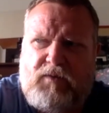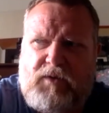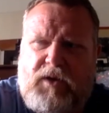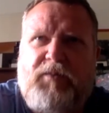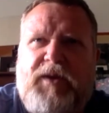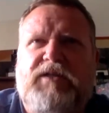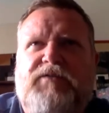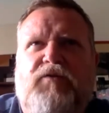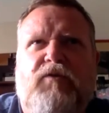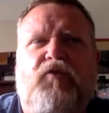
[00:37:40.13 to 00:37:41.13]
because
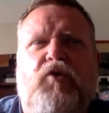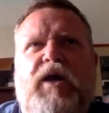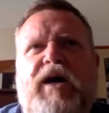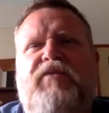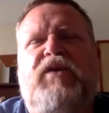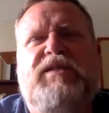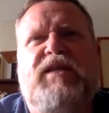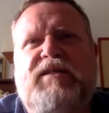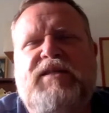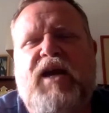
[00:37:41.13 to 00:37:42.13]
for a lot of us
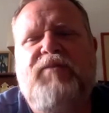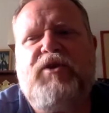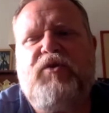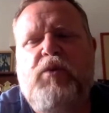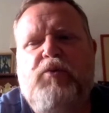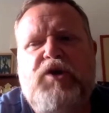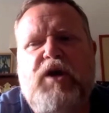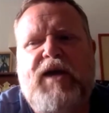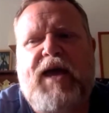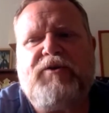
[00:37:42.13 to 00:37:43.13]
at the time, we were
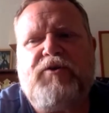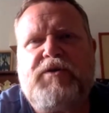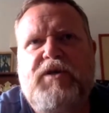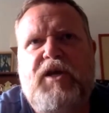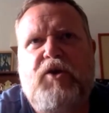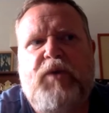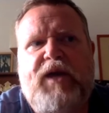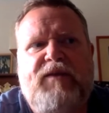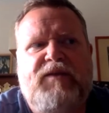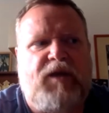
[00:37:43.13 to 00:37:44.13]
young actors, and here we
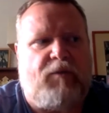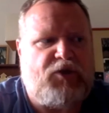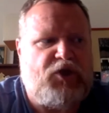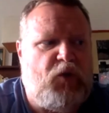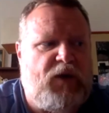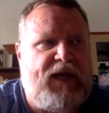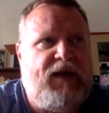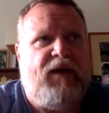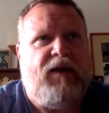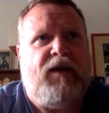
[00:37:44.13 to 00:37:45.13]
had this opportunity